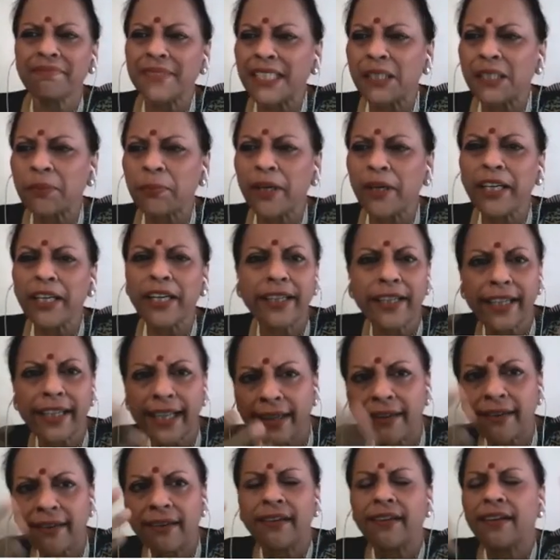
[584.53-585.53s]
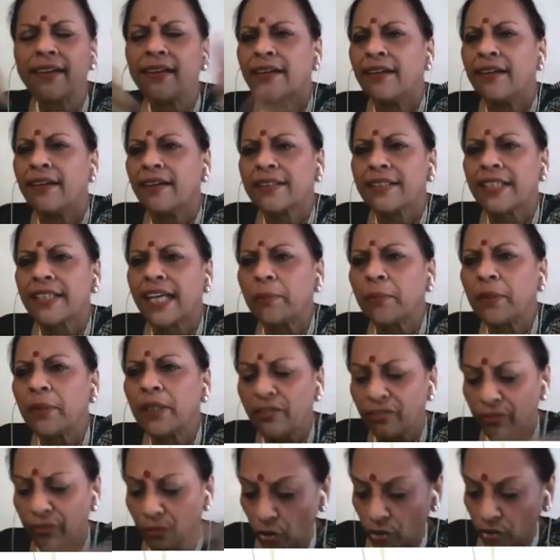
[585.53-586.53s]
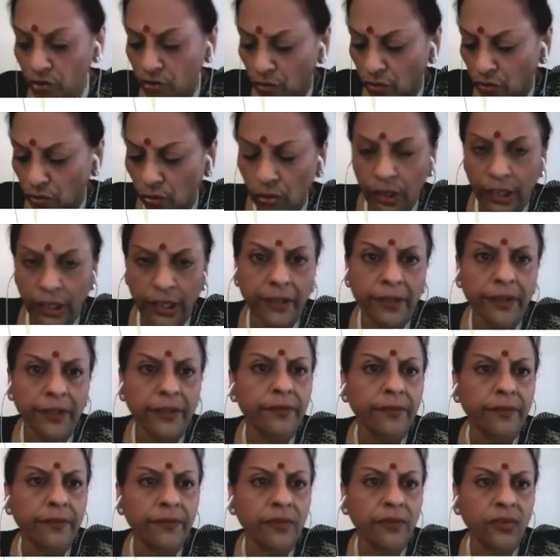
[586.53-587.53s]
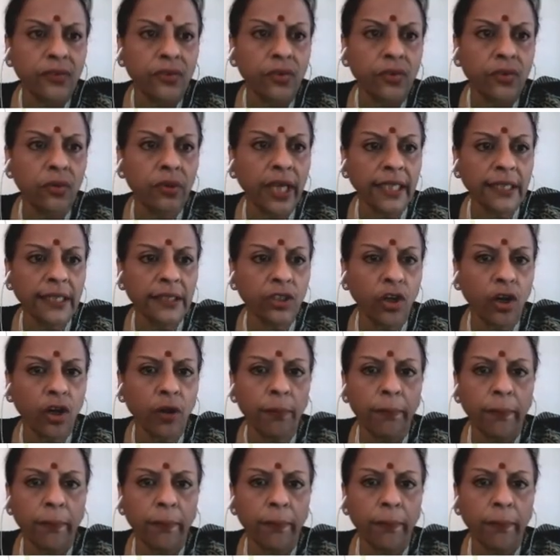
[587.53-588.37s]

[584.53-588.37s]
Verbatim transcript: It's brilliant. And Simon, of course, wrote it. So that's your